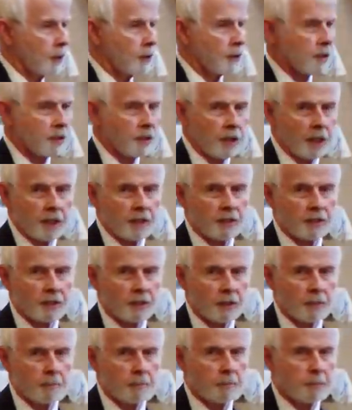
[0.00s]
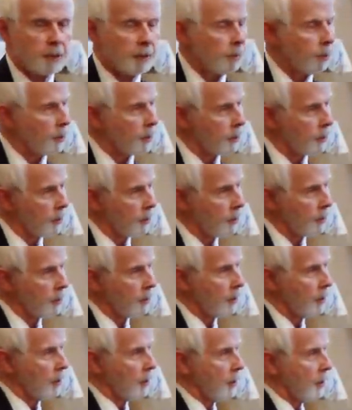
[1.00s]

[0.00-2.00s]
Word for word: It sets the biblical